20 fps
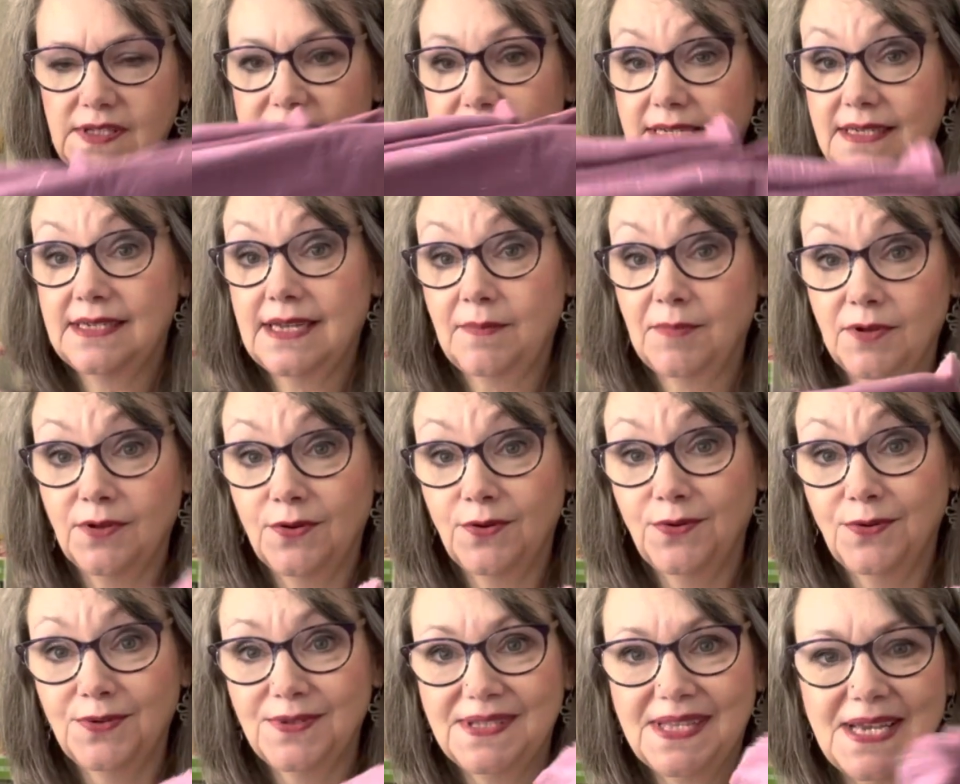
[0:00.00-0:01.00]
Is it a double
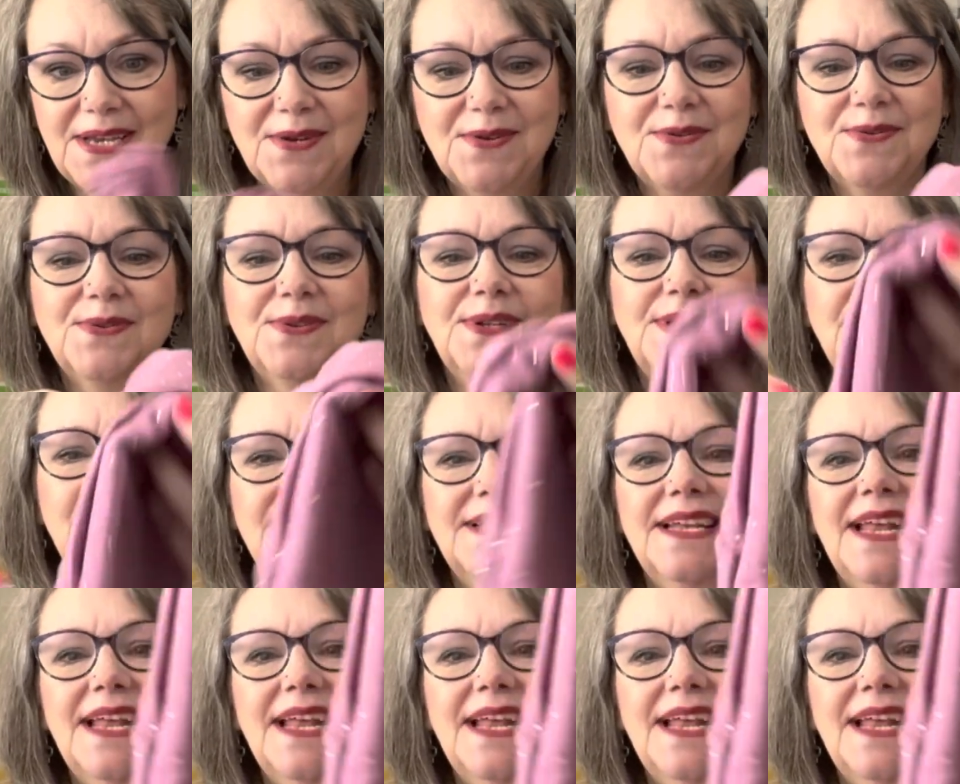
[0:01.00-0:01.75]
gauze they call it?